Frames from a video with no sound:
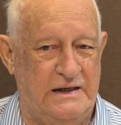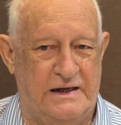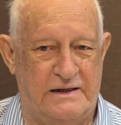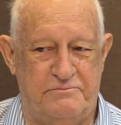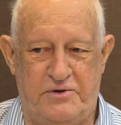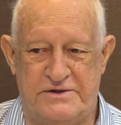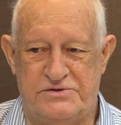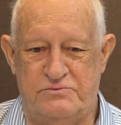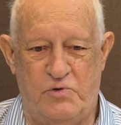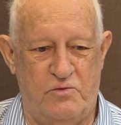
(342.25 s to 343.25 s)
And
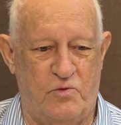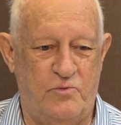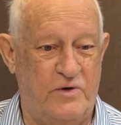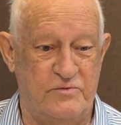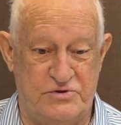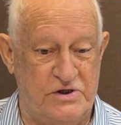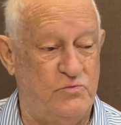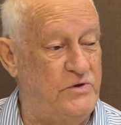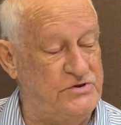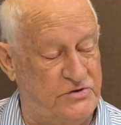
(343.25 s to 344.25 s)
plus,
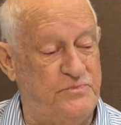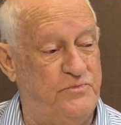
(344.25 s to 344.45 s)
we just